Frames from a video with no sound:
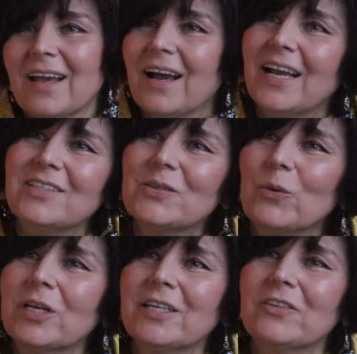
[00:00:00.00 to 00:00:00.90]
I just
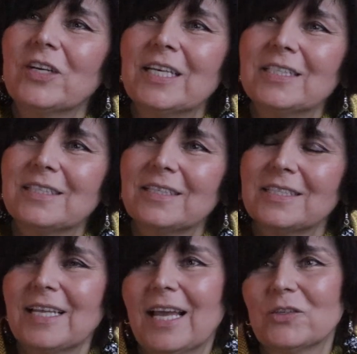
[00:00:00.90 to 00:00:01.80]
want to address the
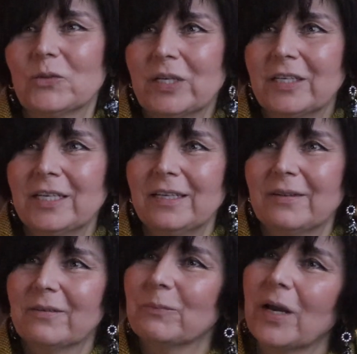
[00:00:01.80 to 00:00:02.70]
sanctuary,
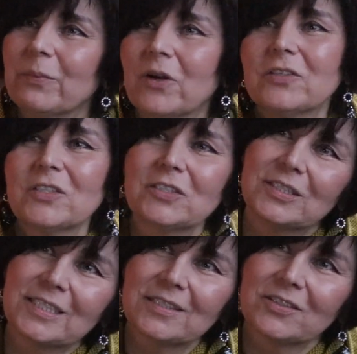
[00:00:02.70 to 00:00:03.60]
my brothers and
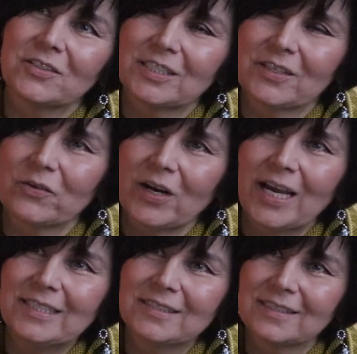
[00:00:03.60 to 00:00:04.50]
sisters in
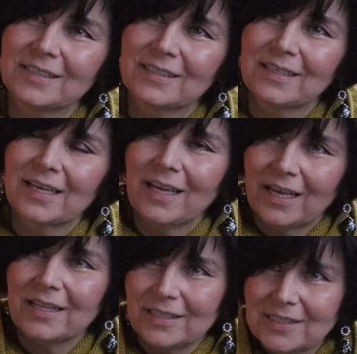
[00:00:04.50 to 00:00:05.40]
Christ.
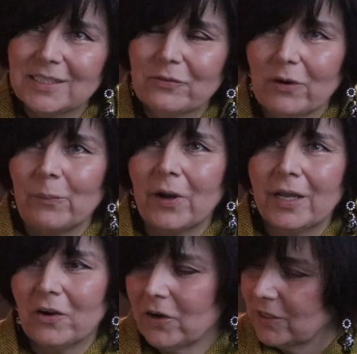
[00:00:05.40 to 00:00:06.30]
This is from my
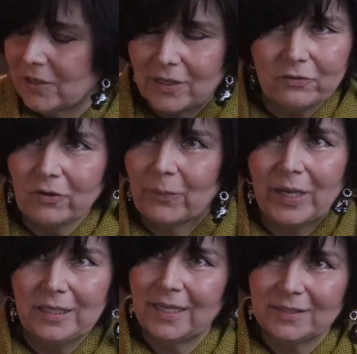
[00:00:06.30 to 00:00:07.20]
heart, not from my
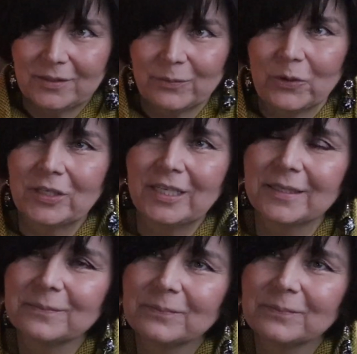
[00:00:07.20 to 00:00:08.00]
testimony.